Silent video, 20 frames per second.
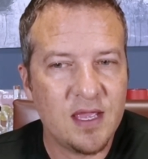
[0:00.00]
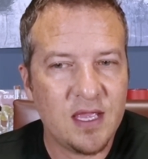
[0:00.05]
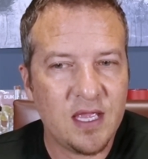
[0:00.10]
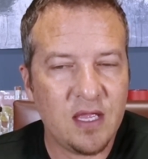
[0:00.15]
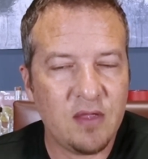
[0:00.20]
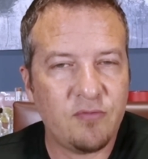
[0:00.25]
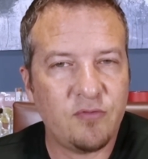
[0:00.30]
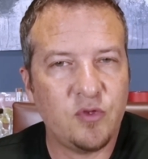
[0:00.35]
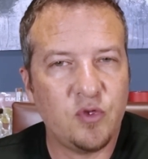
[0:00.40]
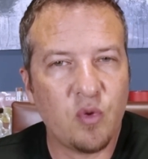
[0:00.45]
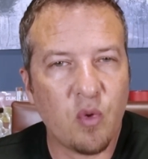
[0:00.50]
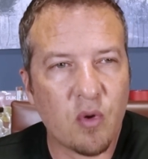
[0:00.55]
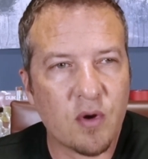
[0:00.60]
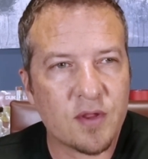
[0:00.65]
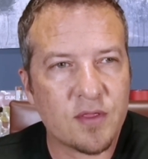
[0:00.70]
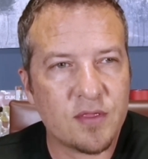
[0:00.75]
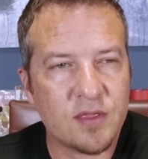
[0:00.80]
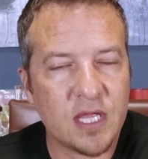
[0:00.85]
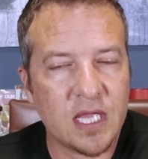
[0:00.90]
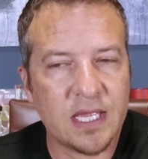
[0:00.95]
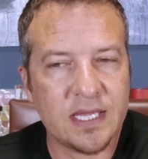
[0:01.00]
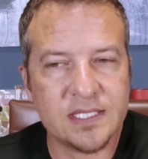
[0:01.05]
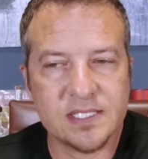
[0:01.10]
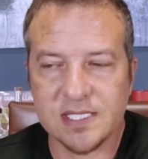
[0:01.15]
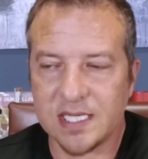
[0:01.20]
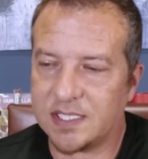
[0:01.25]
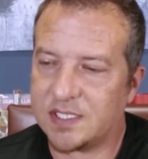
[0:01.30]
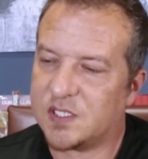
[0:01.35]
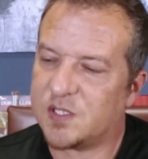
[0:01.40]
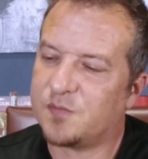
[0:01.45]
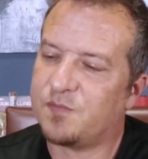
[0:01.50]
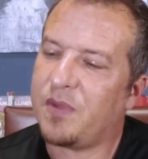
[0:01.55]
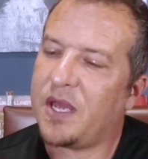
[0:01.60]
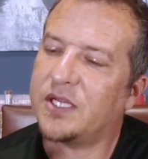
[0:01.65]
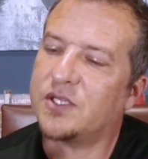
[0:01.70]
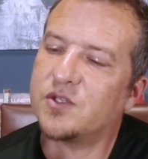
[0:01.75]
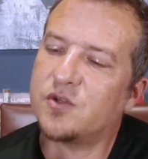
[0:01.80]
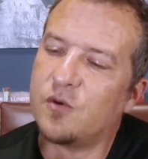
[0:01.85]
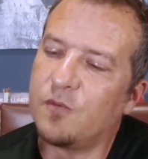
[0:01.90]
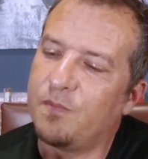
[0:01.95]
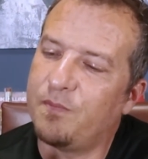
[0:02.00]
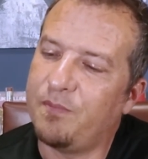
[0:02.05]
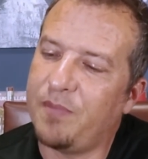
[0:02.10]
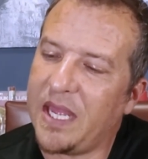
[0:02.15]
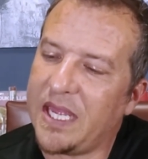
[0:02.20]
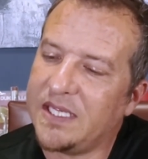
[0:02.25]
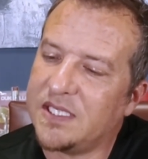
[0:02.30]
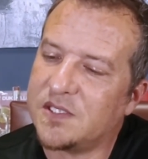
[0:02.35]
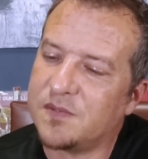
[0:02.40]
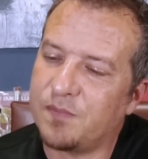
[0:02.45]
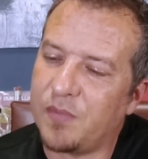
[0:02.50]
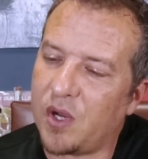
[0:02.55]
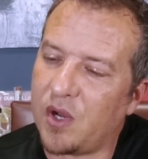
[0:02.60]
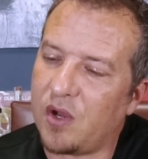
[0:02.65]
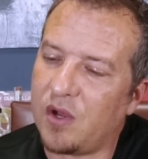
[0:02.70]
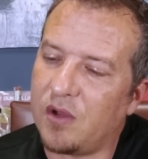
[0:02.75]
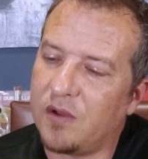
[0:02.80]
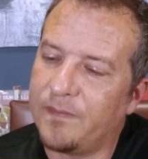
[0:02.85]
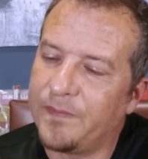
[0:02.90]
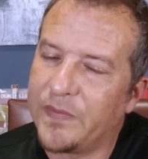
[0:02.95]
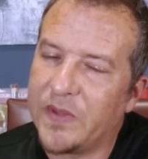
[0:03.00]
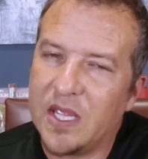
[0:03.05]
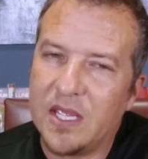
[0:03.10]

if your thing is a special baseball